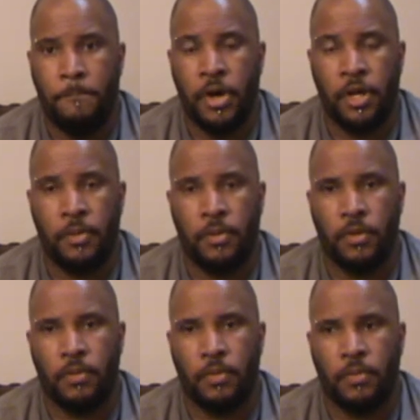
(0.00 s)
but
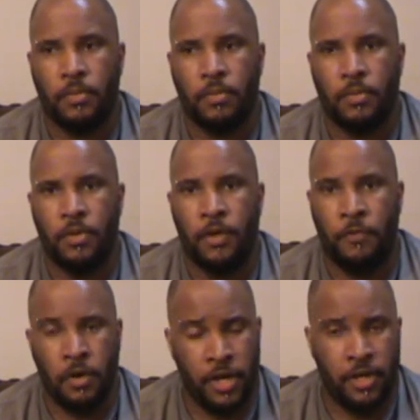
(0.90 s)

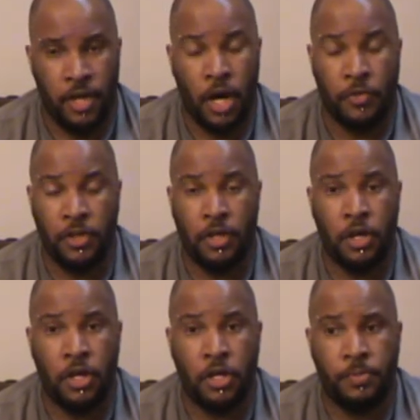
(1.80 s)
if you're eating healthy
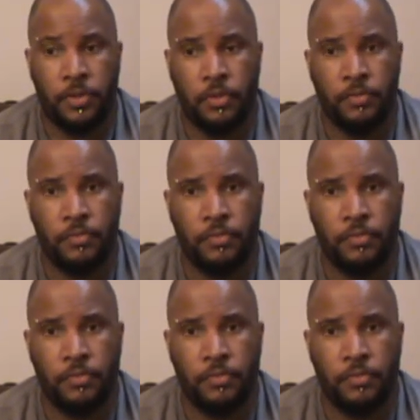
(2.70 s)
carbs,